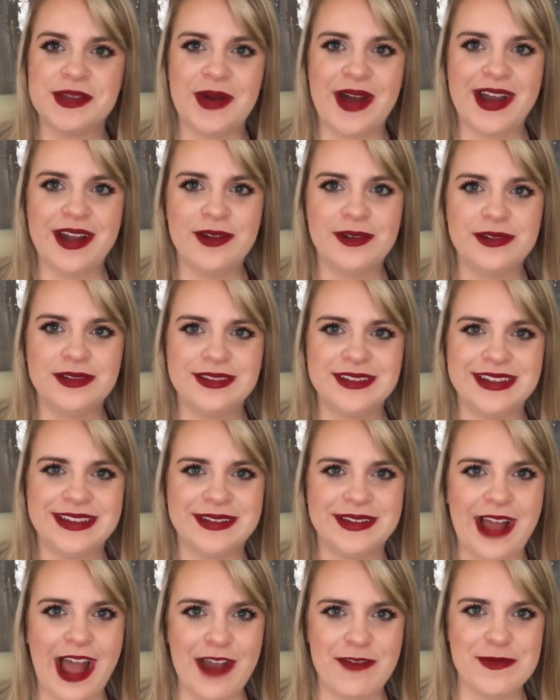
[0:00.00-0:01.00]
I don't,
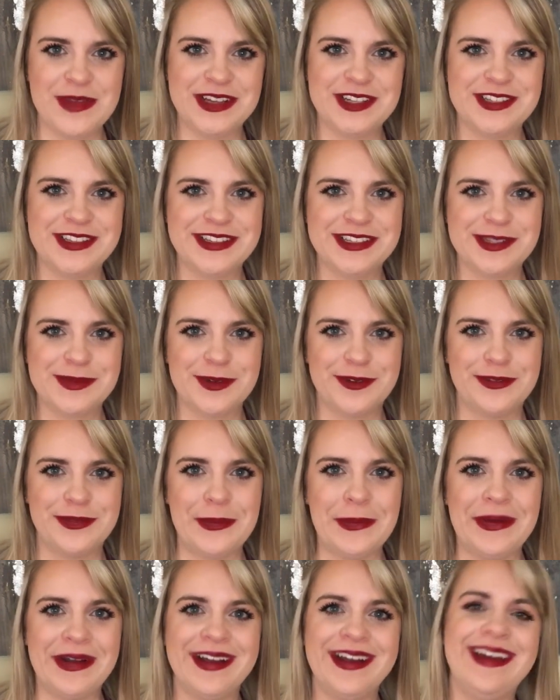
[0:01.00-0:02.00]
I've mentioned this
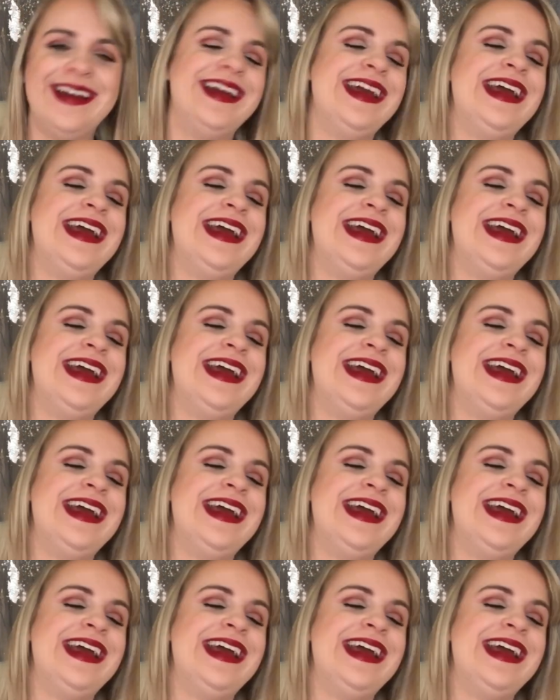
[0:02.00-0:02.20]
before.